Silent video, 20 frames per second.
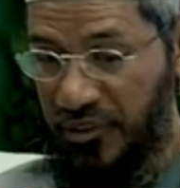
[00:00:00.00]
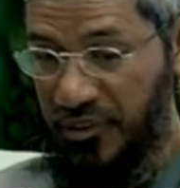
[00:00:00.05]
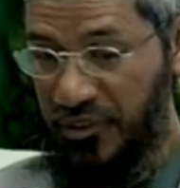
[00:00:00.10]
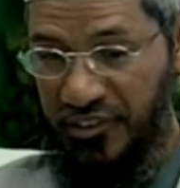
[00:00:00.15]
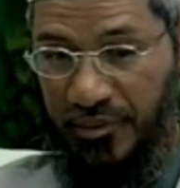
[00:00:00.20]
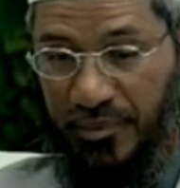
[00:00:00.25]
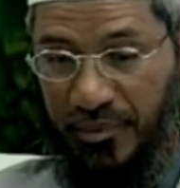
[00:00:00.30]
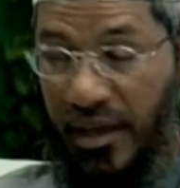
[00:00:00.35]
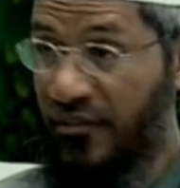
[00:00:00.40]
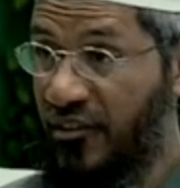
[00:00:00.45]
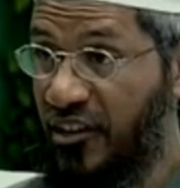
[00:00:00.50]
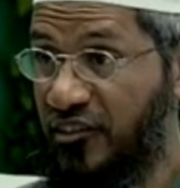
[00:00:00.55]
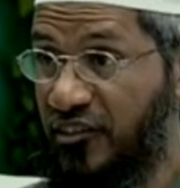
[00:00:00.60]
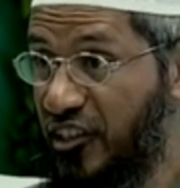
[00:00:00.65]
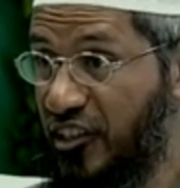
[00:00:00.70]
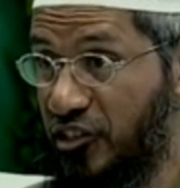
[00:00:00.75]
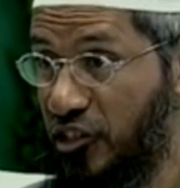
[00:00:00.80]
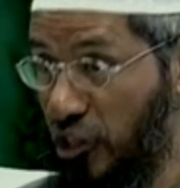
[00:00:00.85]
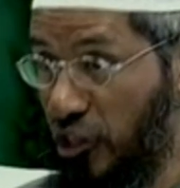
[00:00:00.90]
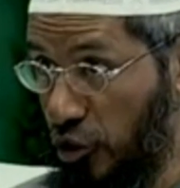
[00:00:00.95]
obviously by having a
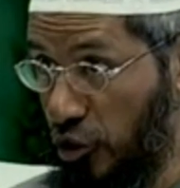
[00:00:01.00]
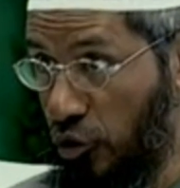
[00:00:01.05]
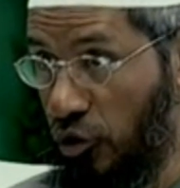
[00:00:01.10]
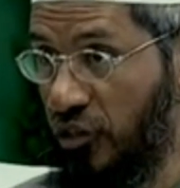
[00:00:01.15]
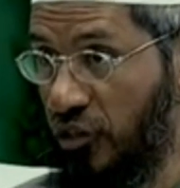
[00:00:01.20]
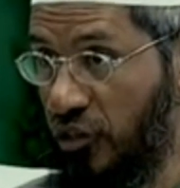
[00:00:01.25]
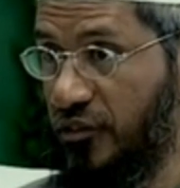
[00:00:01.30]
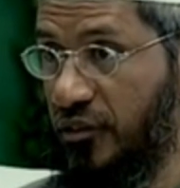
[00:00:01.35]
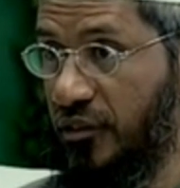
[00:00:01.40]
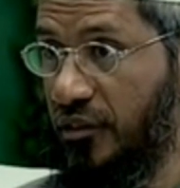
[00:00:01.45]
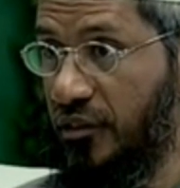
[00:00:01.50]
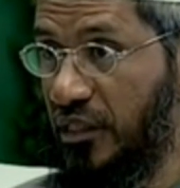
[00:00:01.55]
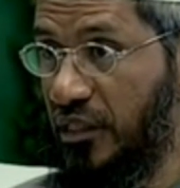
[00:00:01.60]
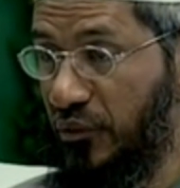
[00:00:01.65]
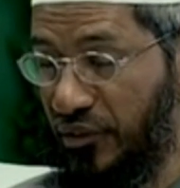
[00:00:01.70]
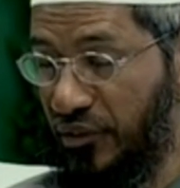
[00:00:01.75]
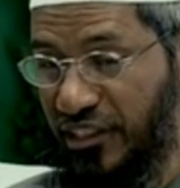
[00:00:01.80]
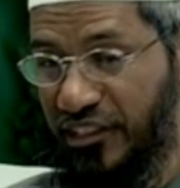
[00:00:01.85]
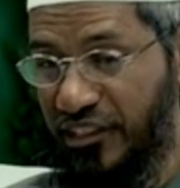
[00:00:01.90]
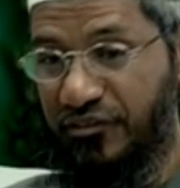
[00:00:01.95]
sexual intercourse
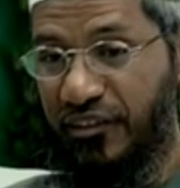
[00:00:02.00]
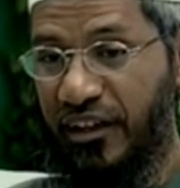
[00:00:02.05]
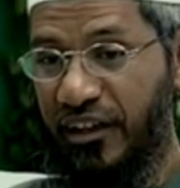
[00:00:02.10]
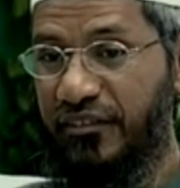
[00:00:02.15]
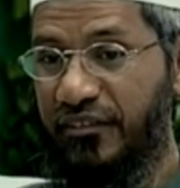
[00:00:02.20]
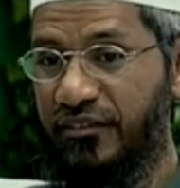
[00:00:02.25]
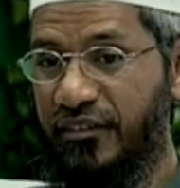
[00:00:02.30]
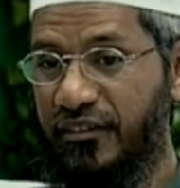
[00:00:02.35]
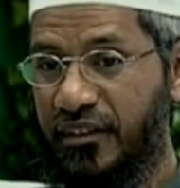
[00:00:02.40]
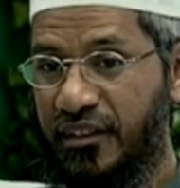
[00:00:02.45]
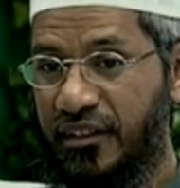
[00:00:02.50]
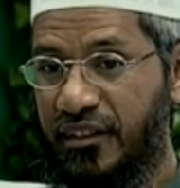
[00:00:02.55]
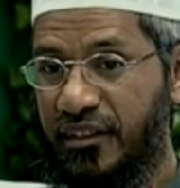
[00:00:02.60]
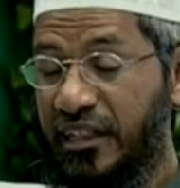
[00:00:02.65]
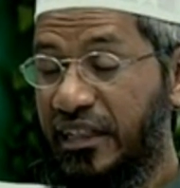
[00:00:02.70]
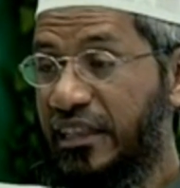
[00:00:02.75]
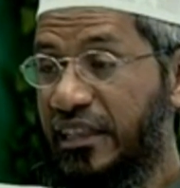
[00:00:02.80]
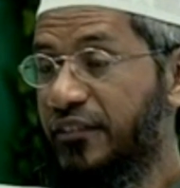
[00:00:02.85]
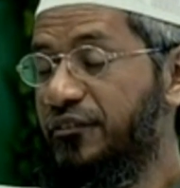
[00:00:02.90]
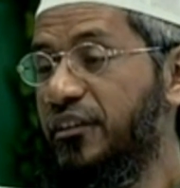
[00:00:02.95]
with his wife,
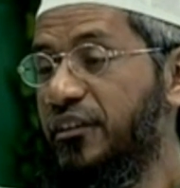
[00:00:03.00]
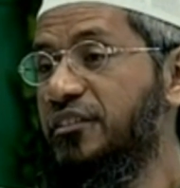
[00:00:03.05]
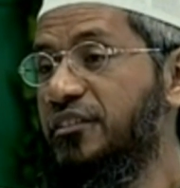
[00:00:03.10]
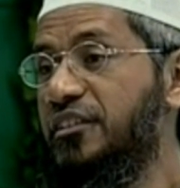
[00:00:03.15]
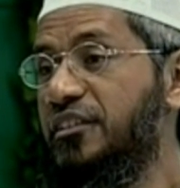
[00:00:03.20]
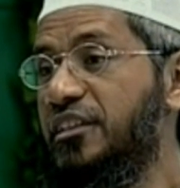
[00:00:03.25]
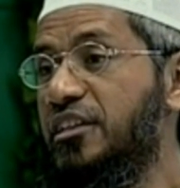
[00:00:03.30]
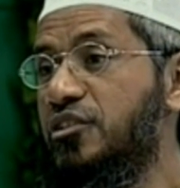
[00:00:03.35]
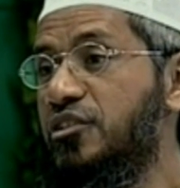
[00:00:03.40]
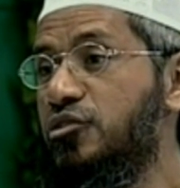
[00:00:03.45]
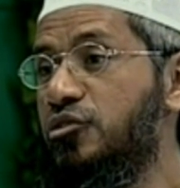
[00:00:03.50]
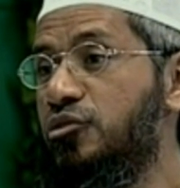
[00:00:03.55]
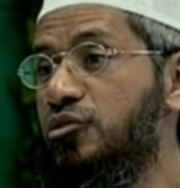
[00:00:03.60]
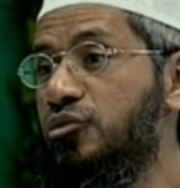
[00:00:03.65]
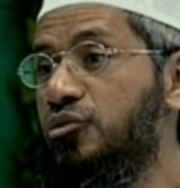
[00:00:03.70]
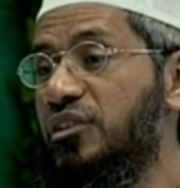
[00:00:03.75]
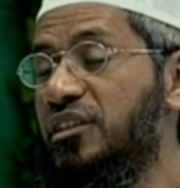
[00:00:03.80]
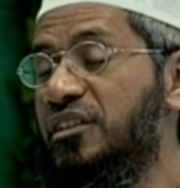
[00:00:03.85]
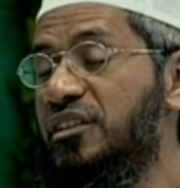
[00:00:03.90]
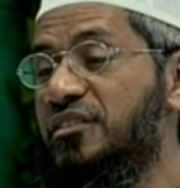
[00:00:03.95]
the first thing he should
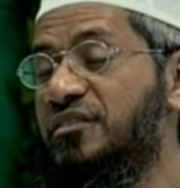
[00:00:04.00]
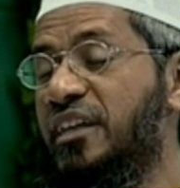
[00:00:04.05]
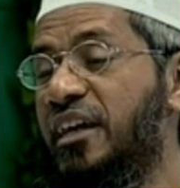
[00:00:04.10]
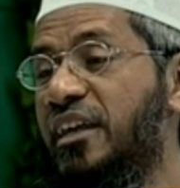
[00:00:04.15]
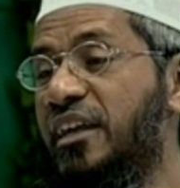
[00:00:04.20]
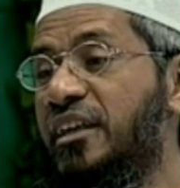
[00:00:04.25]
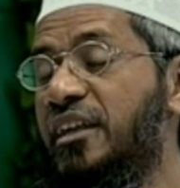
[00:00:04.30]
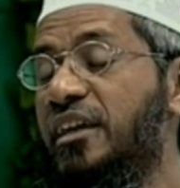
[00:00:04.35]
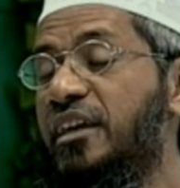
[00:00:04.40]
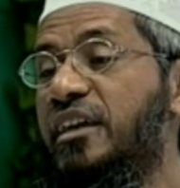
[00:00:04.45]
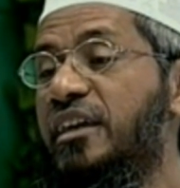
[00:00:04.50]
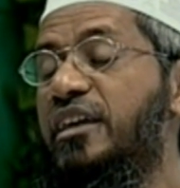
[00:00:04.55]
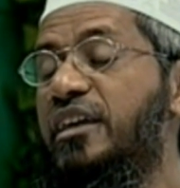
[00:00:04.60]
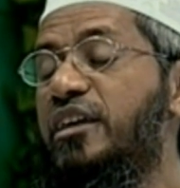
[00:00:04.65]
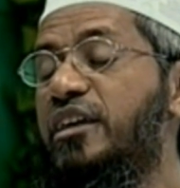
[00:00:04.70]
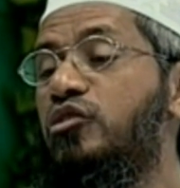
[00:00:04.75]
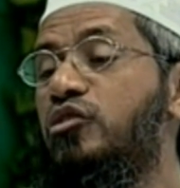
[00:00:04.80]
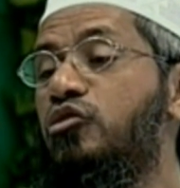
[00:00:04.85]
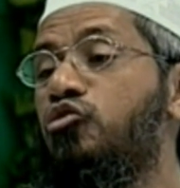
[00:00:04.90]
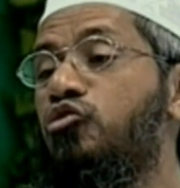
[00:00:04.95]
do is that he
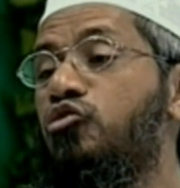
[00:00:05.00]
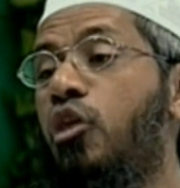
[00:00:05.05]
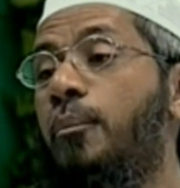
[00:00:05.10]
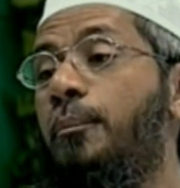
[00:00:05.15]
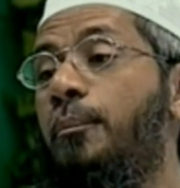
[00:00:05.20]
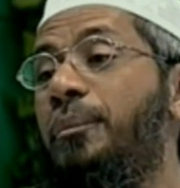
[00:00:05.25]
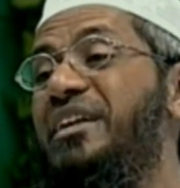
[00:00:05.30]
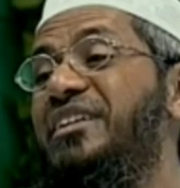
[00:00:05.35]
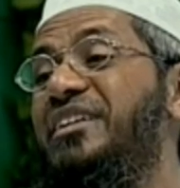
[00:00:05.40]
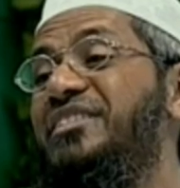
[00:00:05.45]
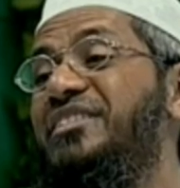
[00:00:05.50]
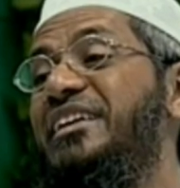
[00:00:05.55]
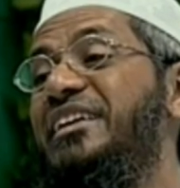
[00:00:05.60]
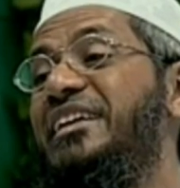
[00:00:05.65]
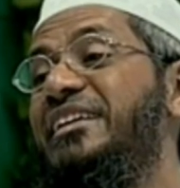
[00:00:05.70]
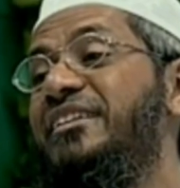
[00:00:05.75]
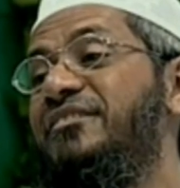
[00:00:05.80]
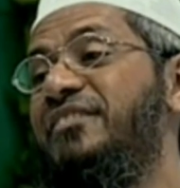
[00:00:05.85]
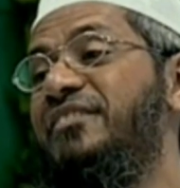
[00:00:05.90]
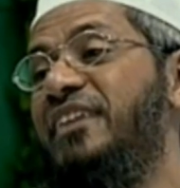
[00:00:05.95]
should
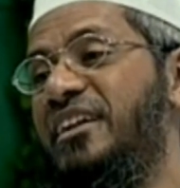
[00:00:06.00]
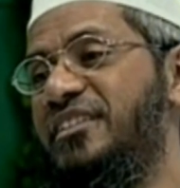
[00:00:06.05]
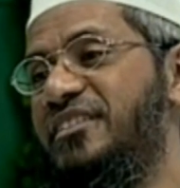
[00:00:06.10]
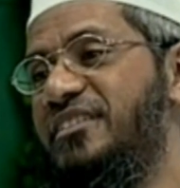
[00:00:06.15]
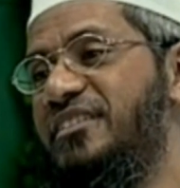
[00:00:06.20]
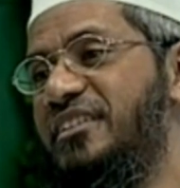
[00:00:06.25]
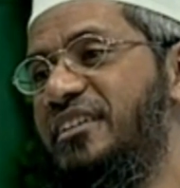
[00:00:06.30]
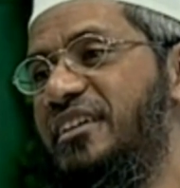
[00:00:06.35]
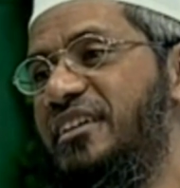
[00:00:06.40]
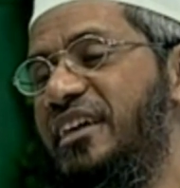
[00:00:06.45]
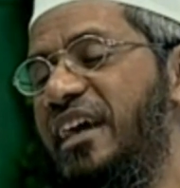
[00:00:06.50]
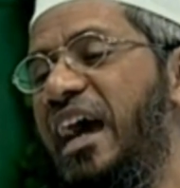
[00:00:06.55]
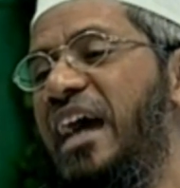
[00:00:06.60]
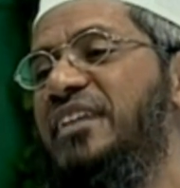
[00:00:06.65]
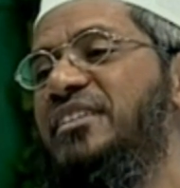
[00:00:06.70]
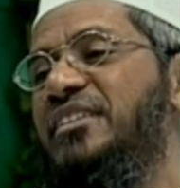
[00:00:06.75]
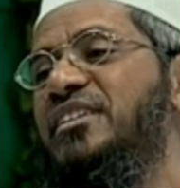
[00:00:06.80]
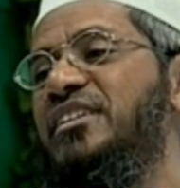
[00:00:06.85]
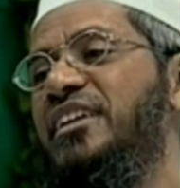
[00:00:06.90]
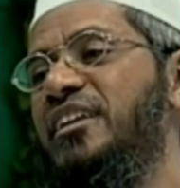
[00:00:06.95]
compensate the fast
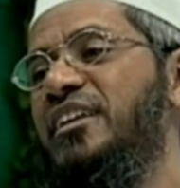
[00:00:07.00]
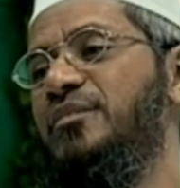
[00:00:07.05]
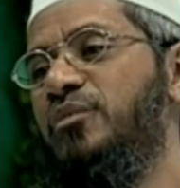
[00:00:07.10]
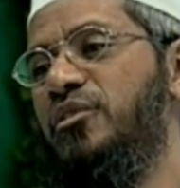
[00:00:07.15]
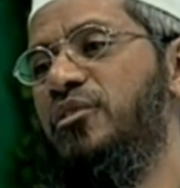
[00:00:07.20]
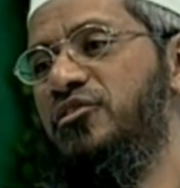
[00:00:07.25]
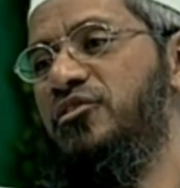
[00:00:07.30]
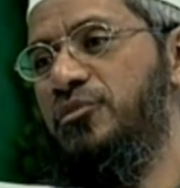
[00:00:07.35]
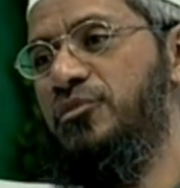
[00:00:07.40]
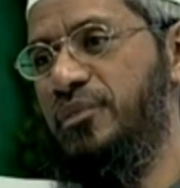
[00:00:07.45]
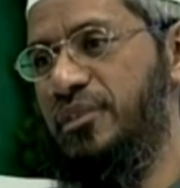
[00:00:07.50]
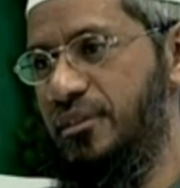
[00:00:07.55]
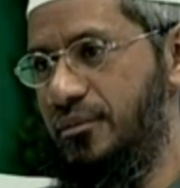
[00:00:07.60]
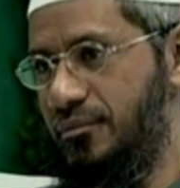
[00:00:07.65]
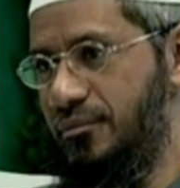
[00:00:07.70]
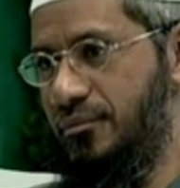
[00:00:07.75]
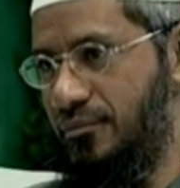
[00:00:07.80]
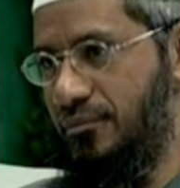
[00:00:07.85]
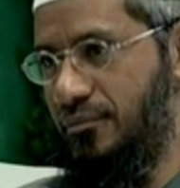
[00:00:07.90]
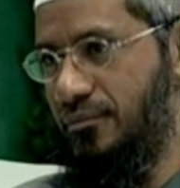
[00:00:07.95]
as early as possible,
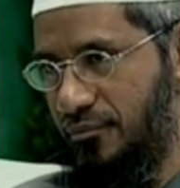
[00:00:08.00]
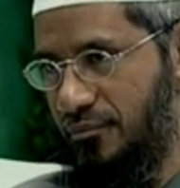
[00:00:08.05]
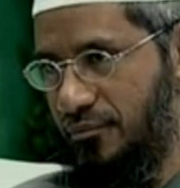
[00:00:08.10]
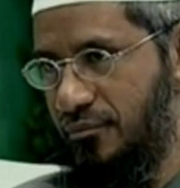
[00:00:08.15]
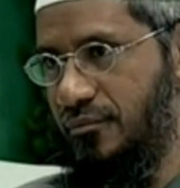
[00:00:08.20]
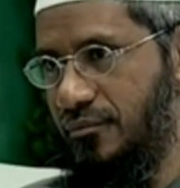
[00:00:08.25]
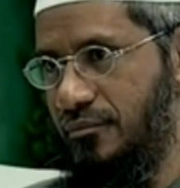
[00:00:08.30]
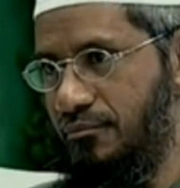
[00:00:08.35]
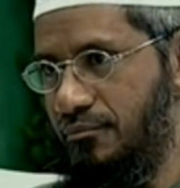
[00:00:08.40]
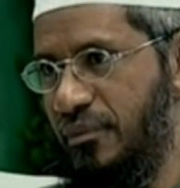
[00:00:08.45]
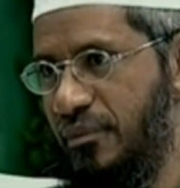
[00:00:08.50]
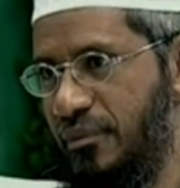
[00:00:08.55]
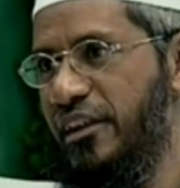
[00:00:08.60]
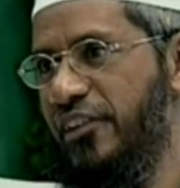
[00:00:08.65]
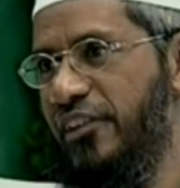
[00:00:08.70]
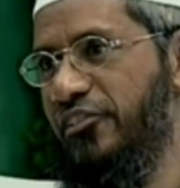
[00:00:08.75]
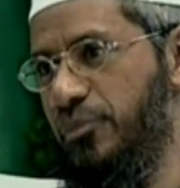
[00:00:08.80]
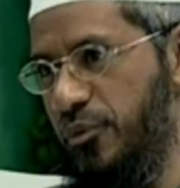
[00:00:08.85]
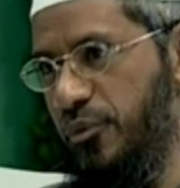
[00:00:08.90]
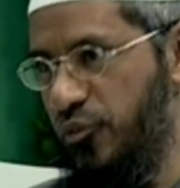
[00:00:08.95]
but
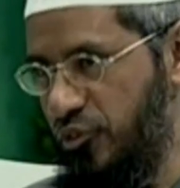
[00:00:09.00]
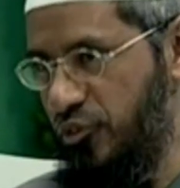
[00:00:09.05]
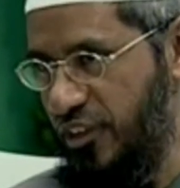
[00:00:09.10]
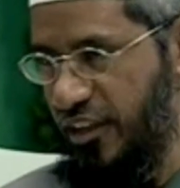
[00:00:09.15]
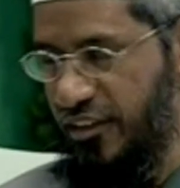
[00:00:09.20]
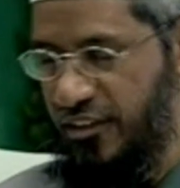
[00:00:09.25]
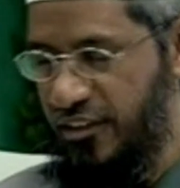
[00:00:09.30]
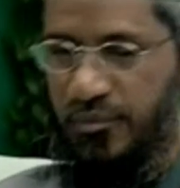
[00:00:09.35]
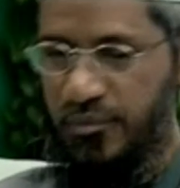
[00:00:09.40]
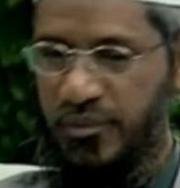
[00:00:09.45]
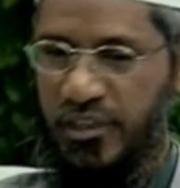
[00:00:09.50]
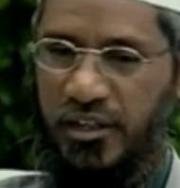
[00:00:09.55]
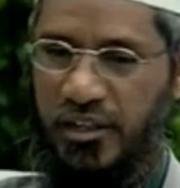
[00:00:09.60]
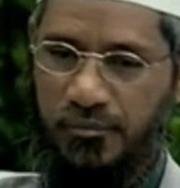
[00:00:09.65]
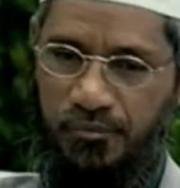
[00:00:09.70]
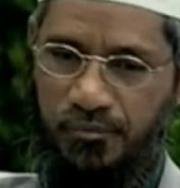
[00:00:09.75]
naturally before the next Ramadan.